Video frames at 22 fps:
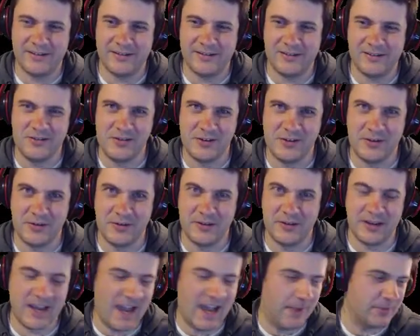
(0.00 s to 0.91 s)
do
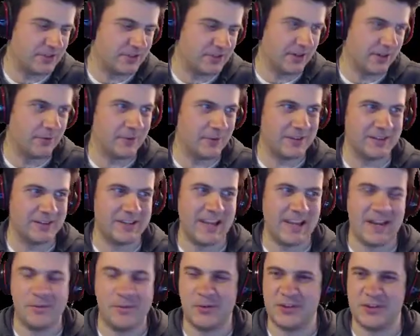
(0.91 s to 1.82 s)
the opposite of what the
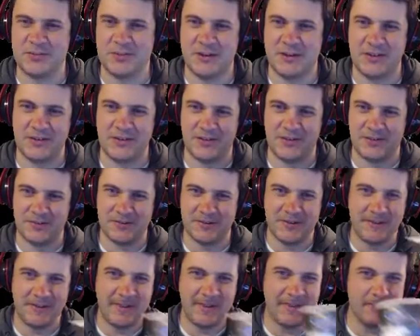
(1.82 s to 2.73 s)
game wants me to do.
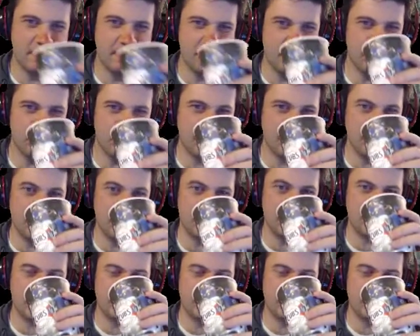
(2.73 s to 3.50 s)
Just to be